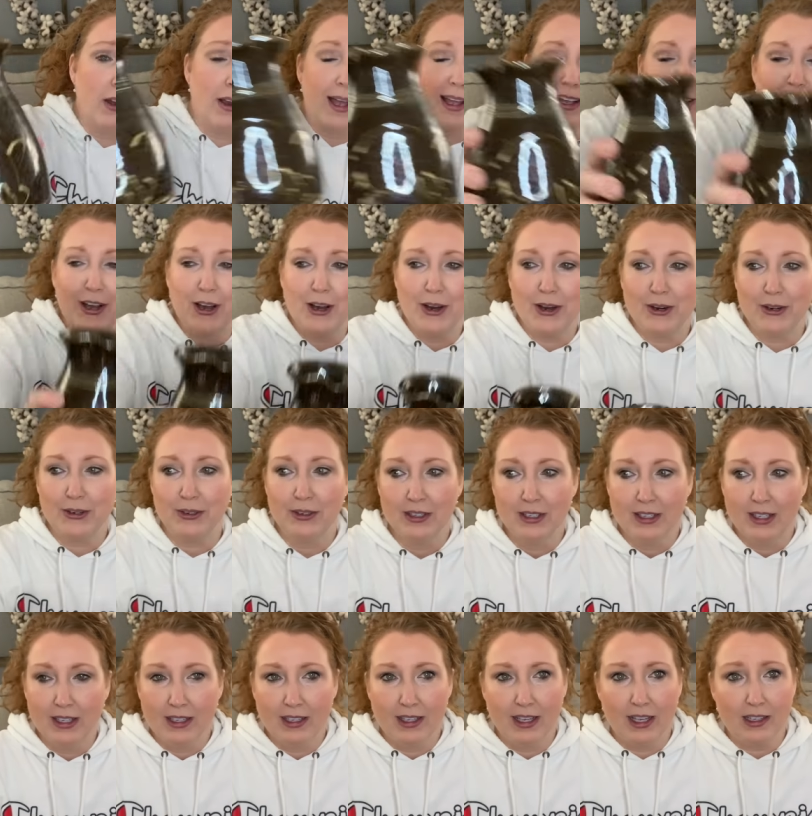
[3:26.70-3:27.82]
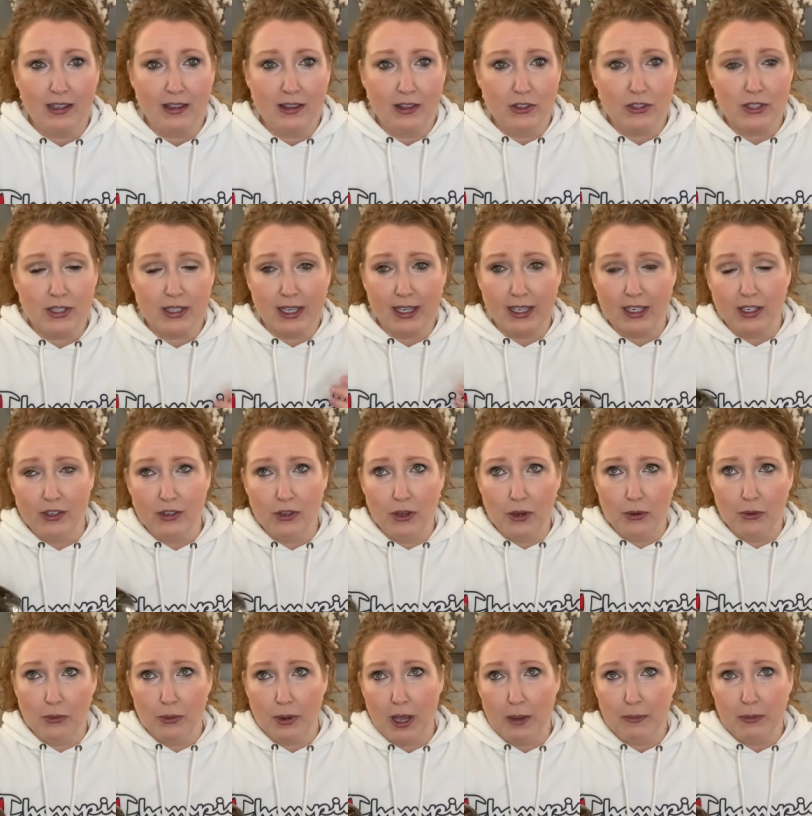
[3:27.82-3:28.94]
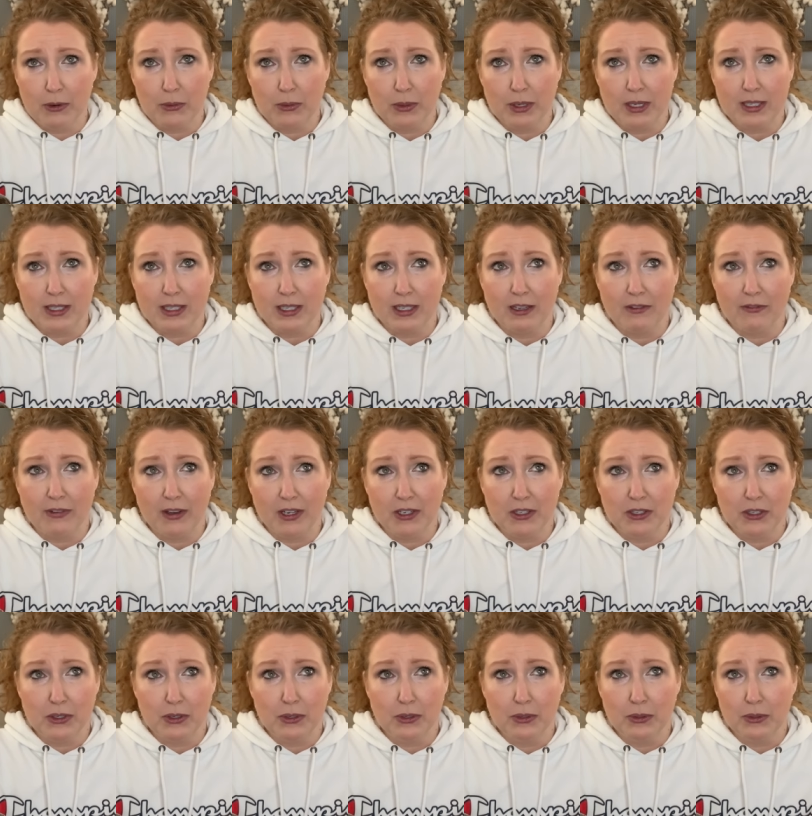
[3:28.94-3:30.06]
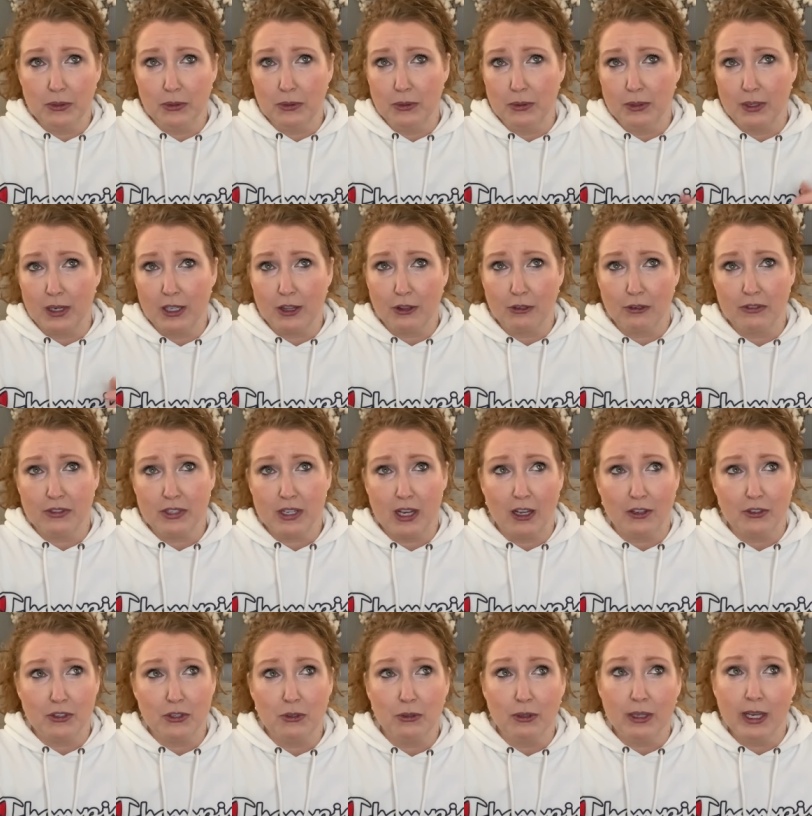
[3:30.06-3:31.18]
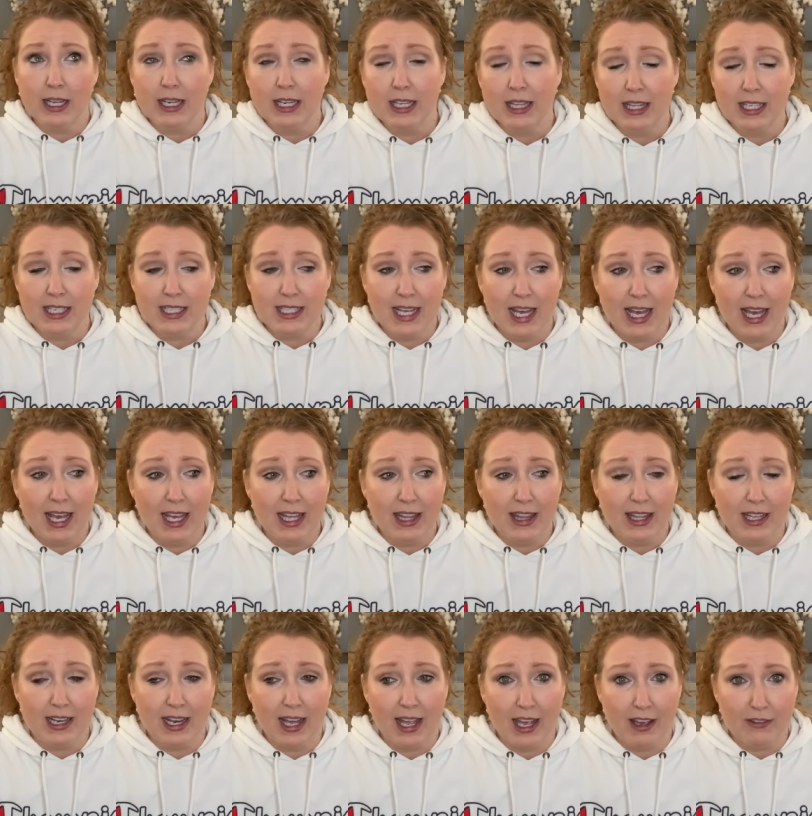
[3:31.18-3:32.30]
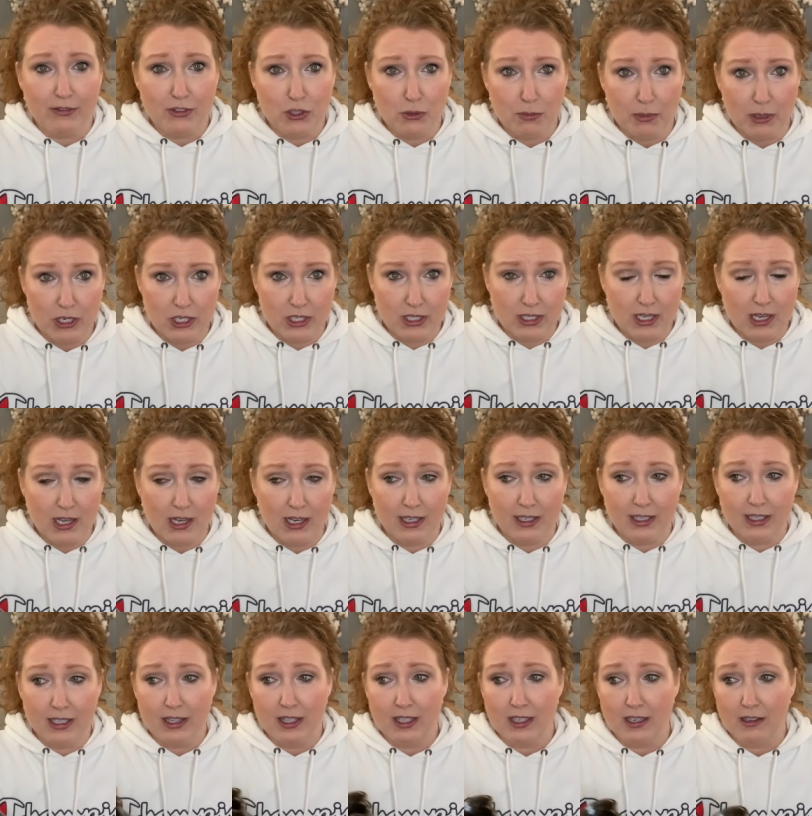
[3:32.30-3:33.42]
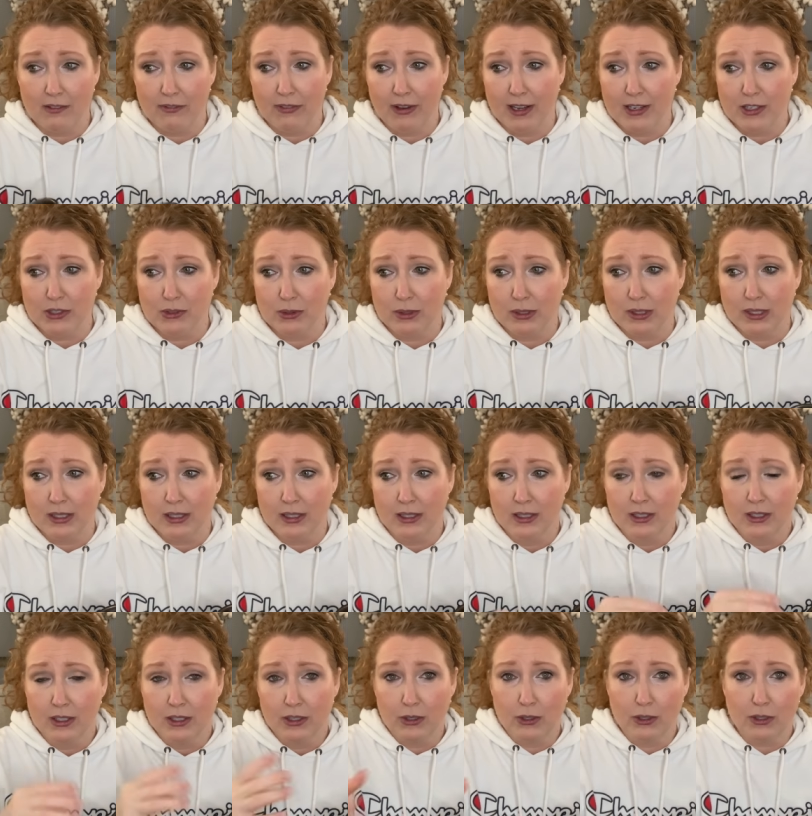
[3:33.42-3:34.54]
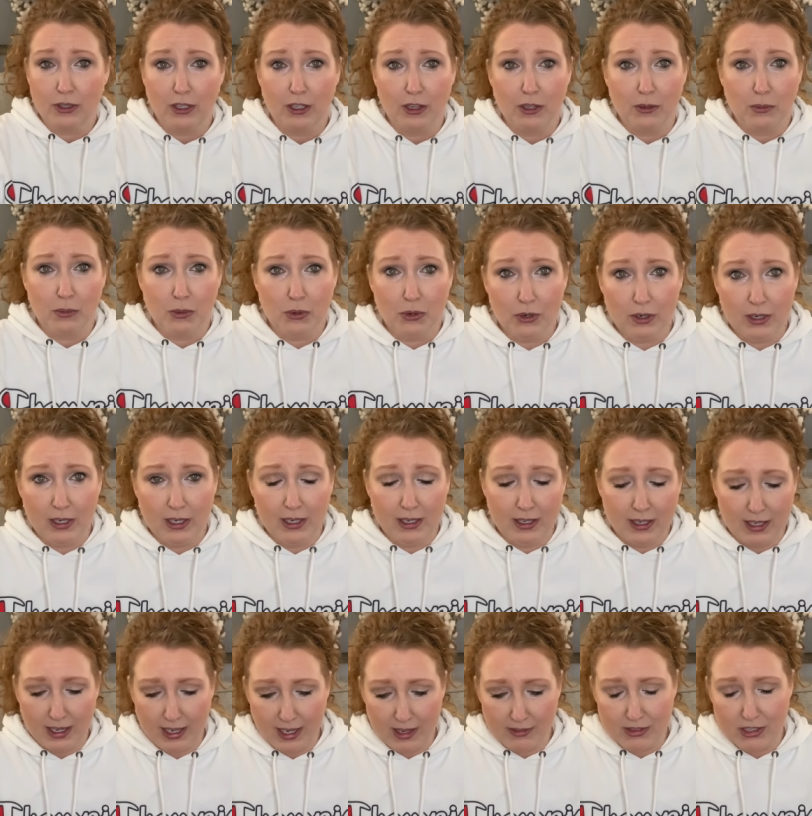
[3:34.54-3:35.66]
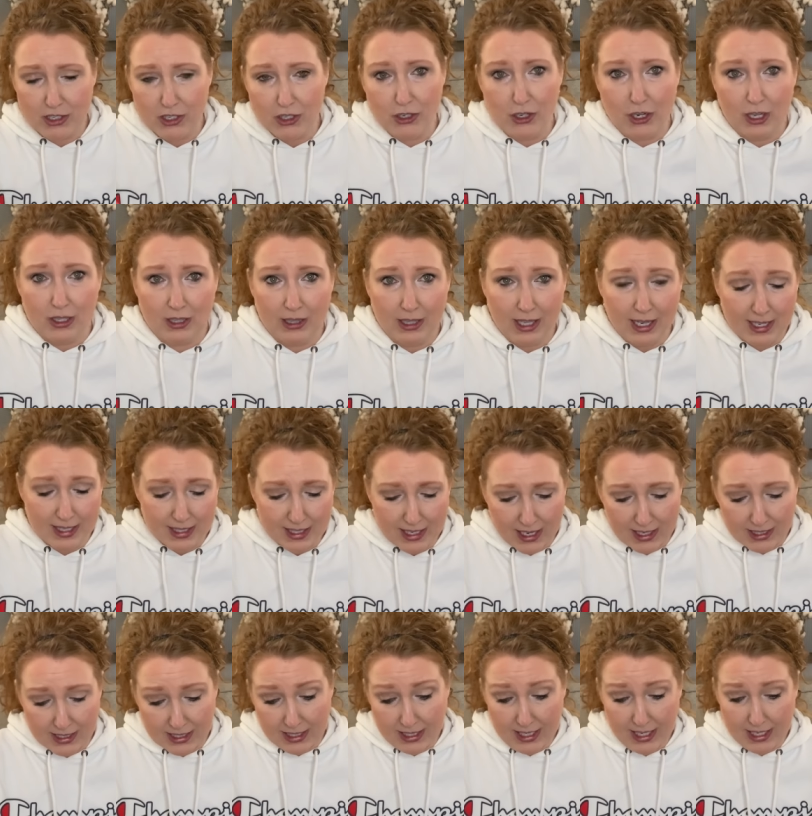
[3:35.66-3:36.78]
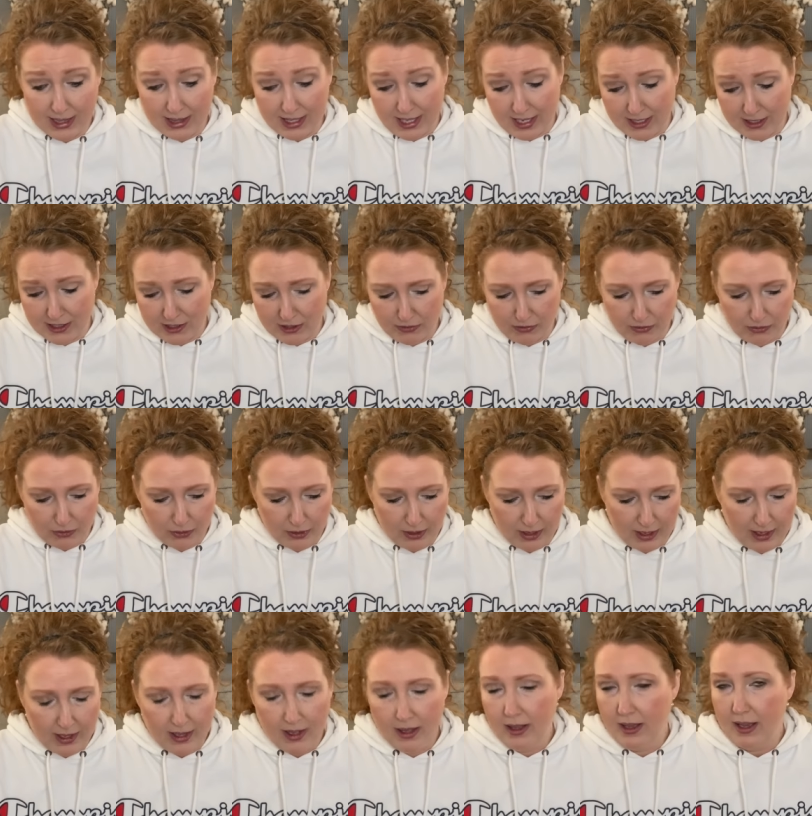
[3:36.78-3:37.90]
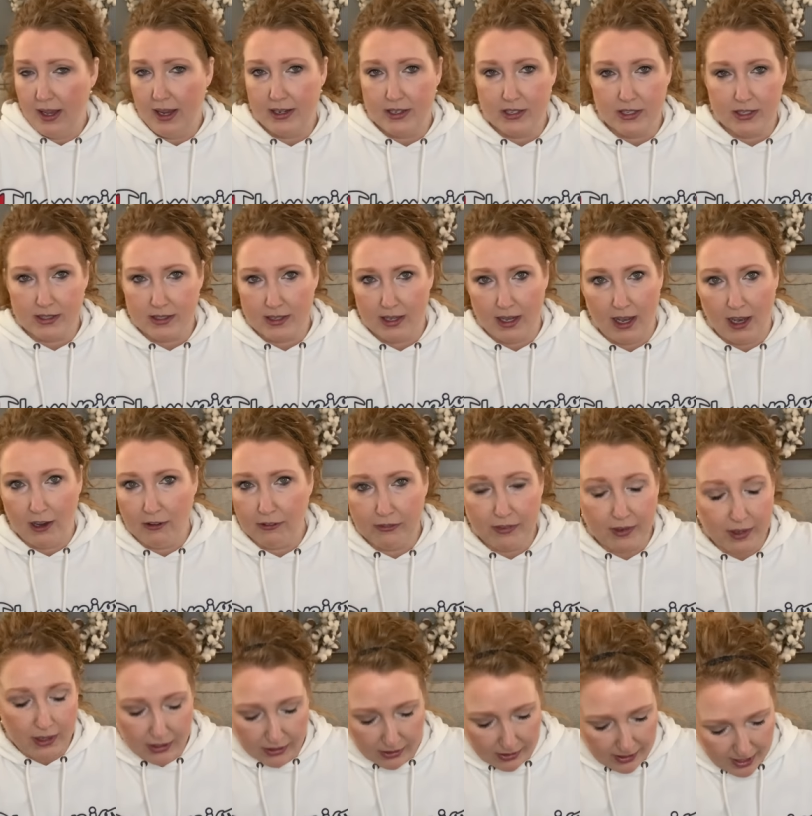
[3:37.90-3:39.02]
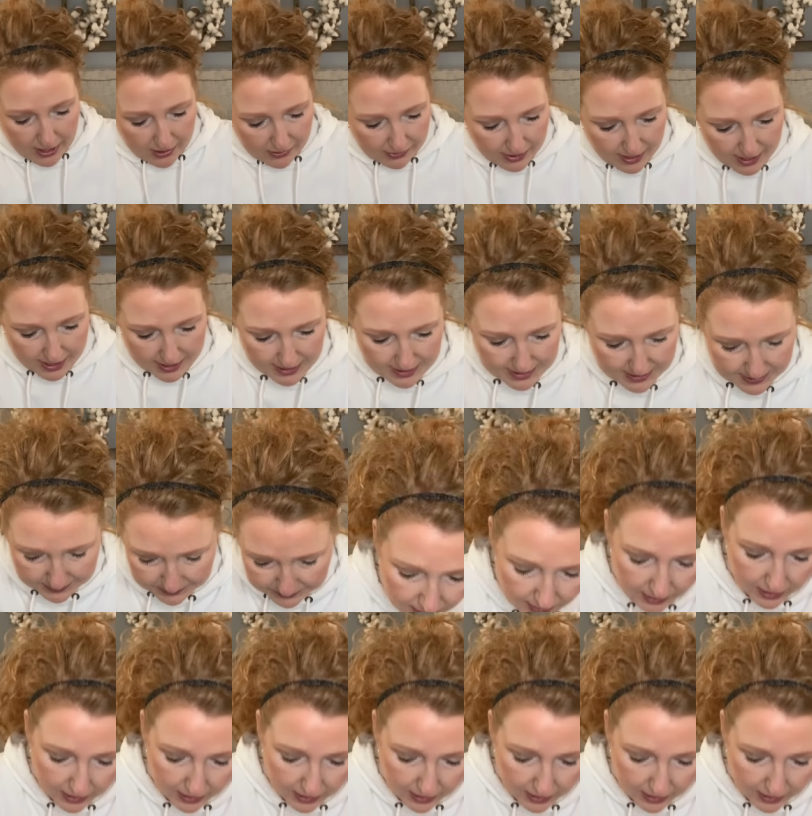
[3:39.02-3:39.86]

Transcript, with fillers: I go. It, there's like no rhyme or reason. If I do a thrift haul too late in the day, then I have too much sun. And then if I do it early in the morning, I have to turn all the lights on to get lights for it. I just, I'll figure it out, guys.